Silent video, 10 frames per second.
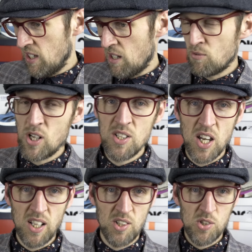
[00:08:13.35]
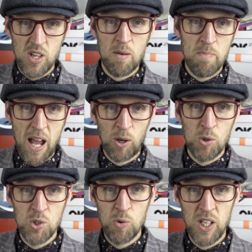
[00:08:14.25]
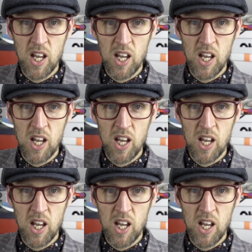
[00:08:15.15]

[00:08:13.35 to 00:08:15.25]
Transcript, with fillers: they've really taken a step backwards with